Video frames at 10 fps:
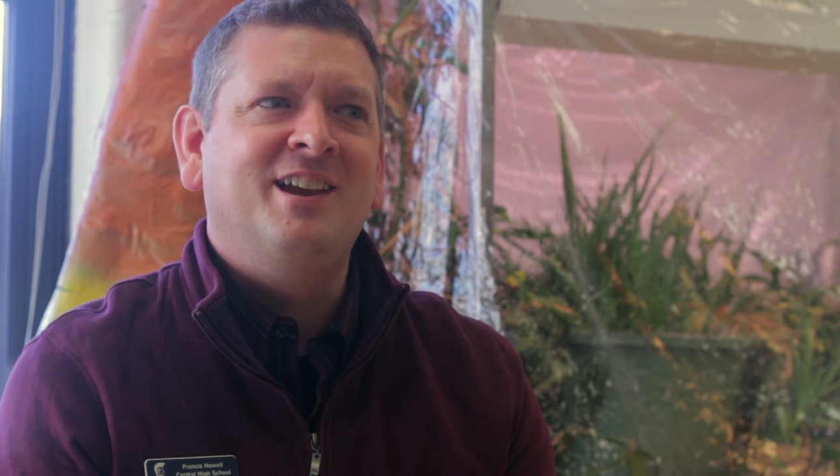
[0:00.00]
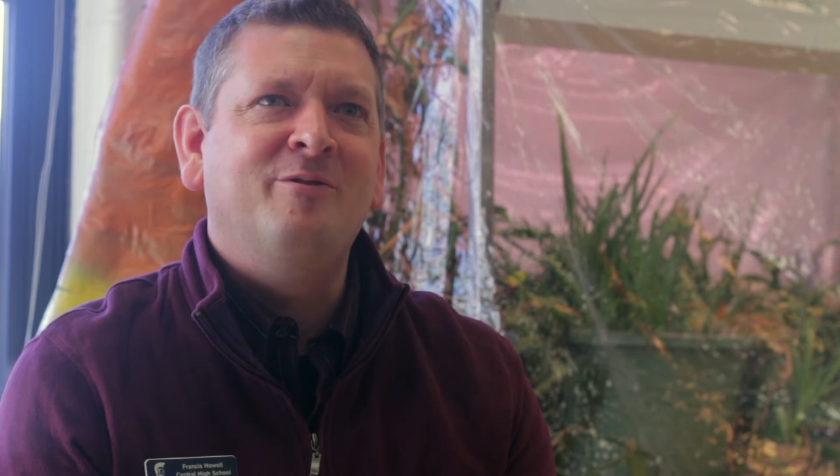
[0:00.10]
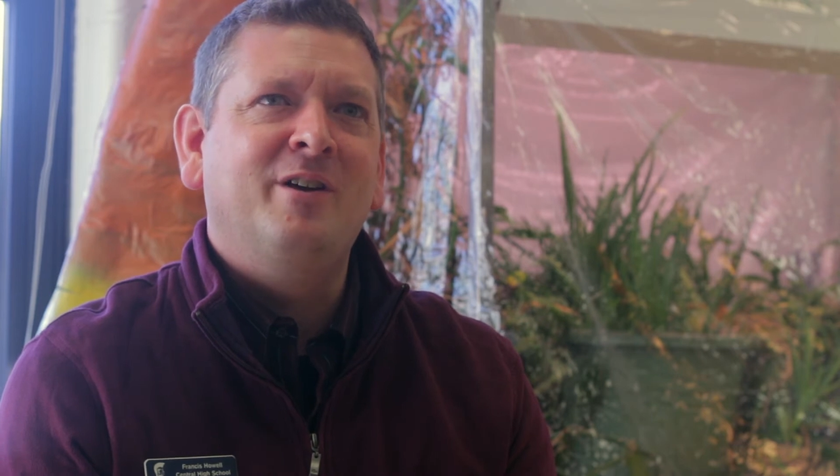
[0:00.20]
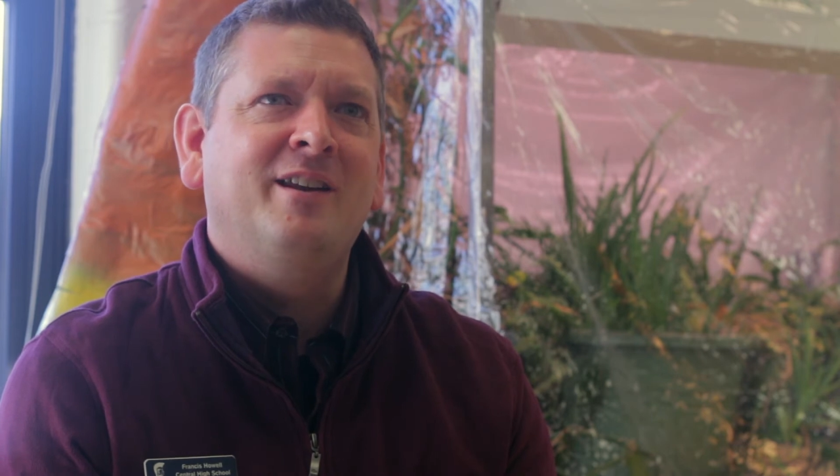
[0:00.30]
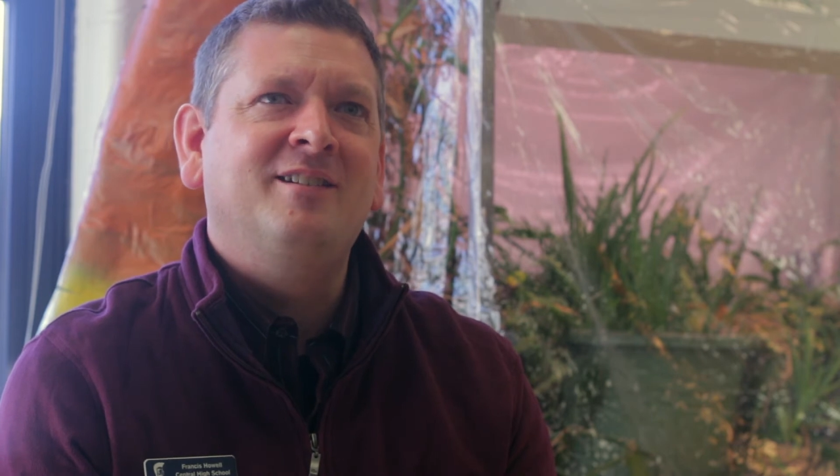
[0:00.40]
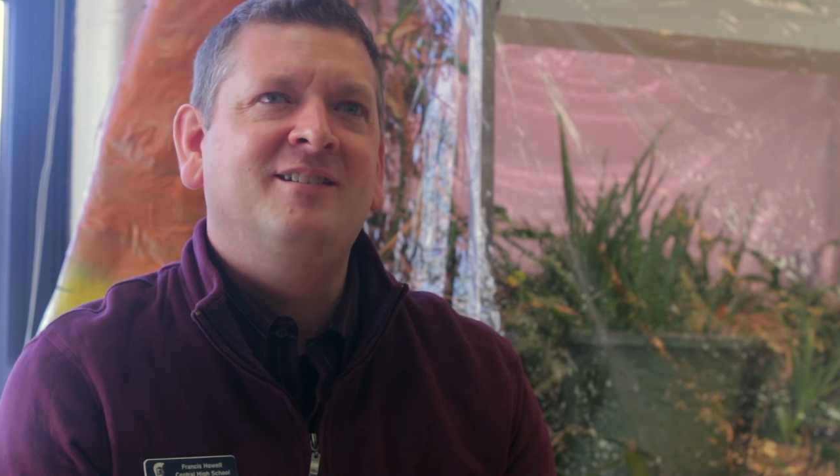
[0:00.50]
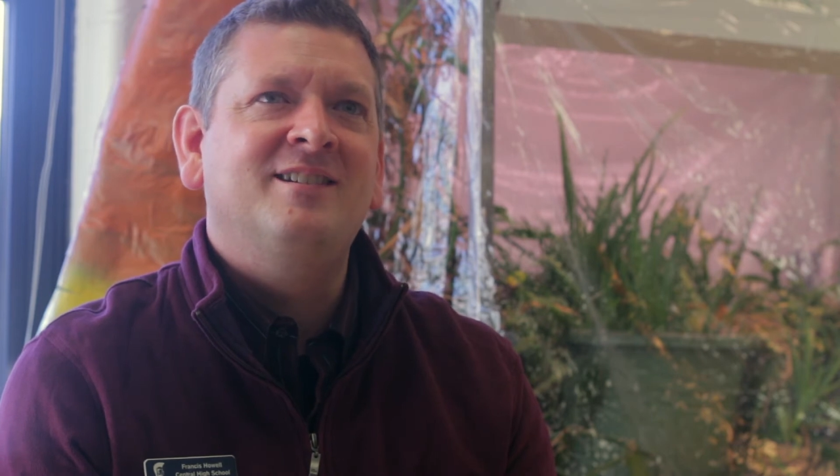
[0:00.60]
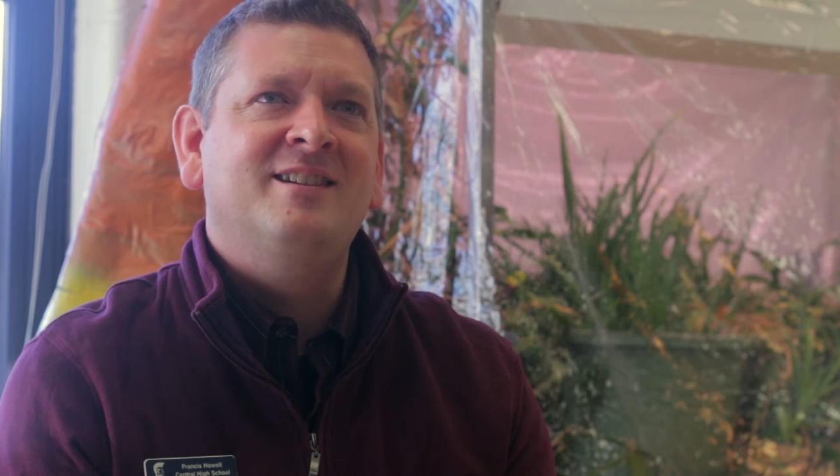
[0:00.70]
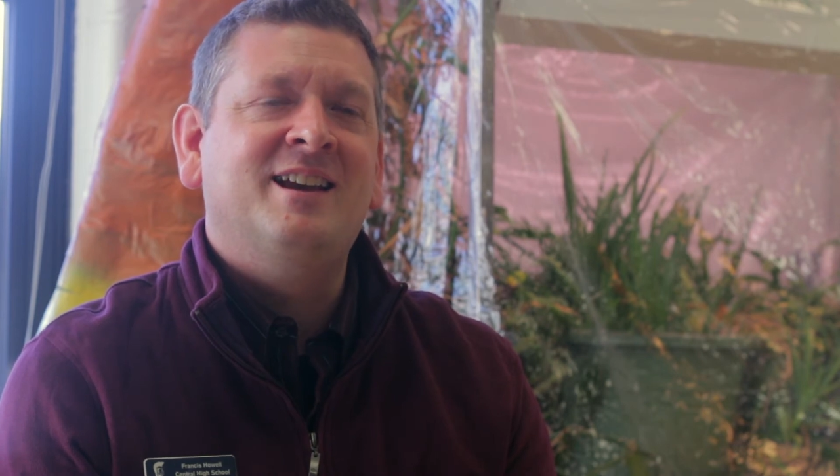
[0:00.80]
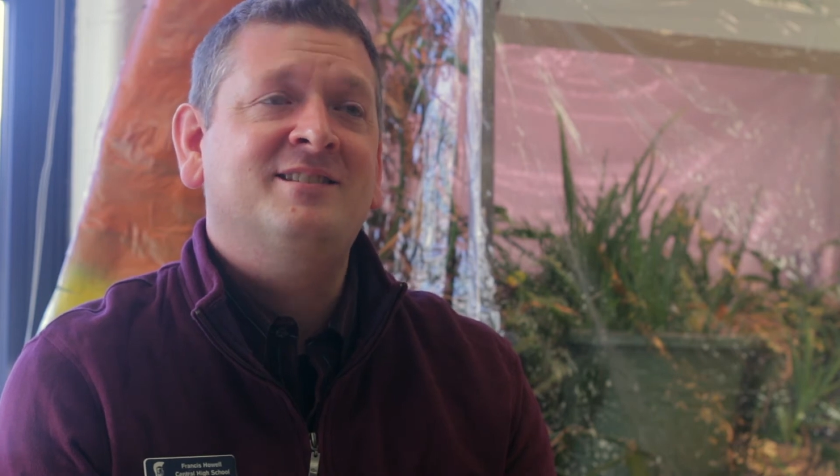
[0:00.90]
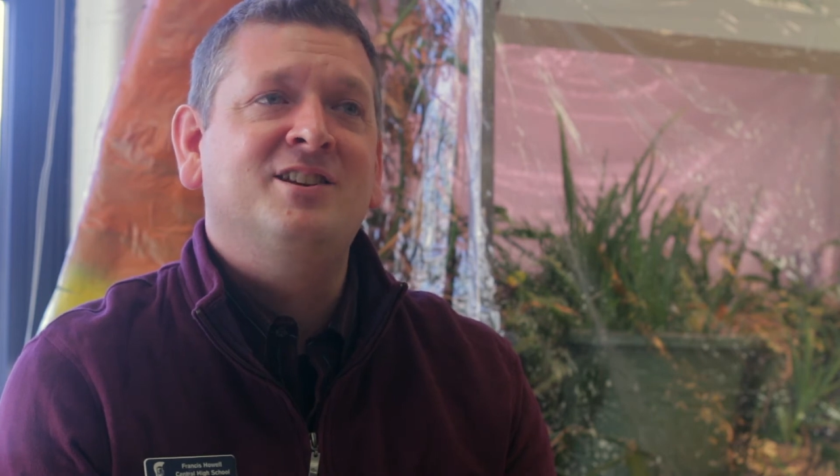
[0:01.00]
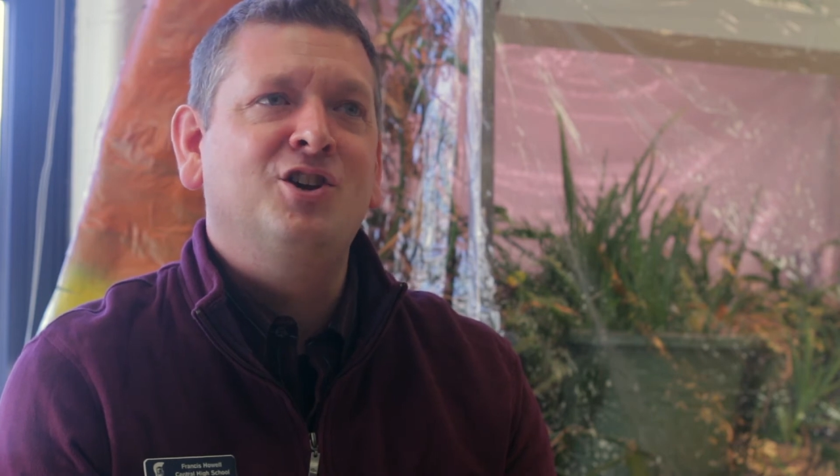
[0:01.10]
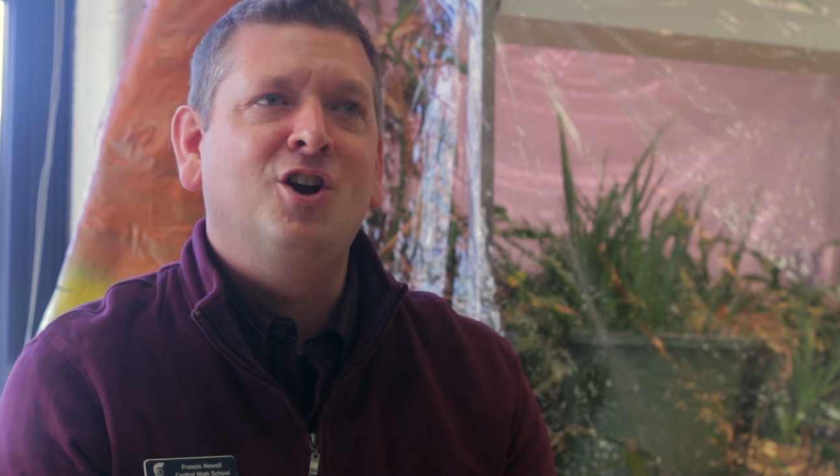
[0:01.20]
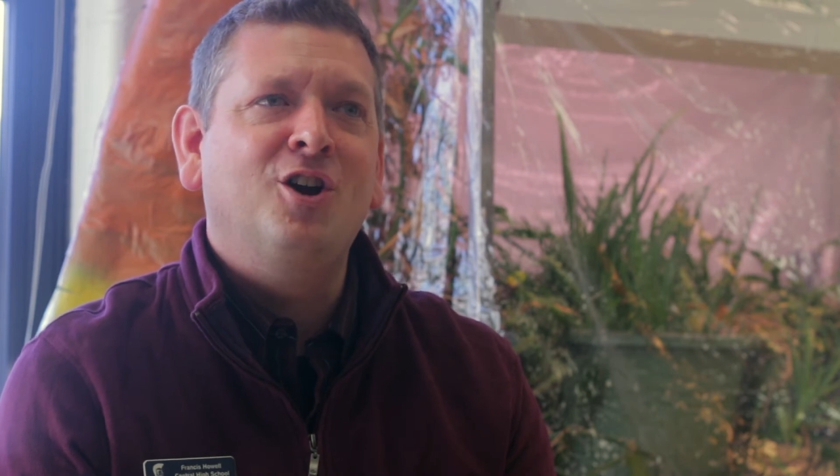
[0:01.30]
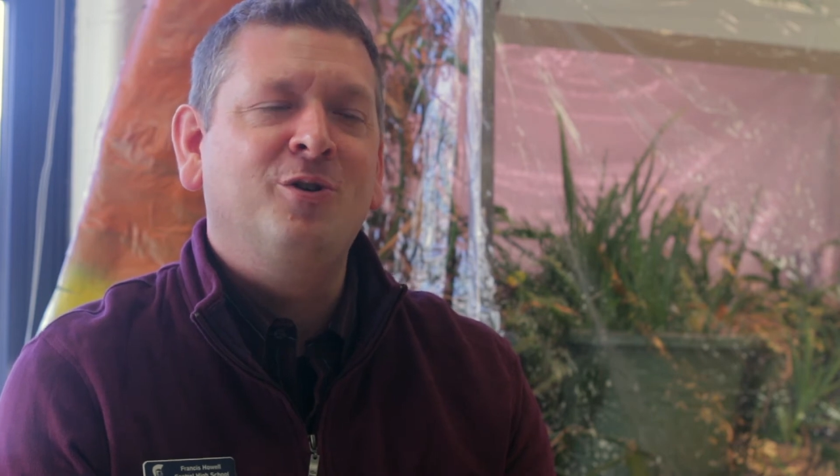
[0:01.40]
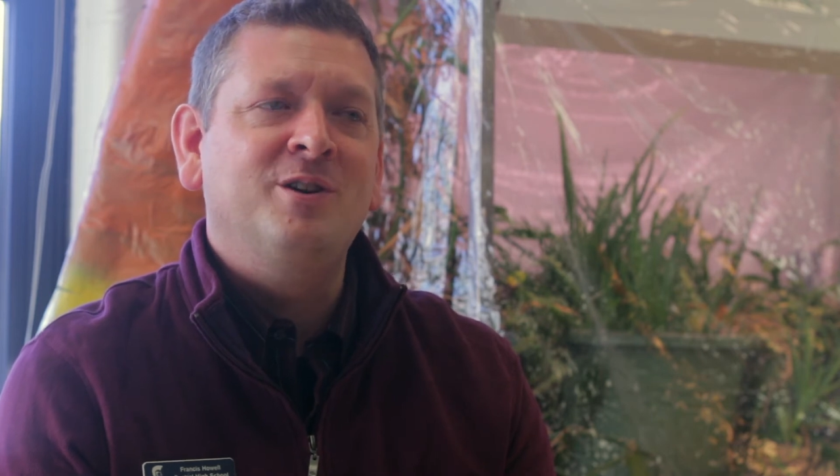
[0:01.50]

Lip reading: and then next thing you know,